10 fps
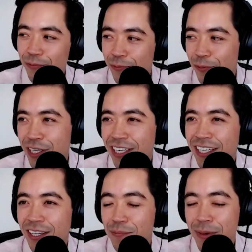
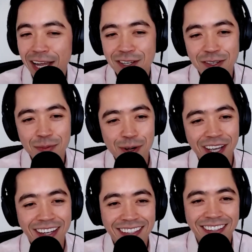reimagined
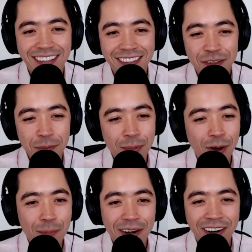brand called
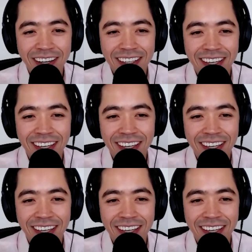Palmera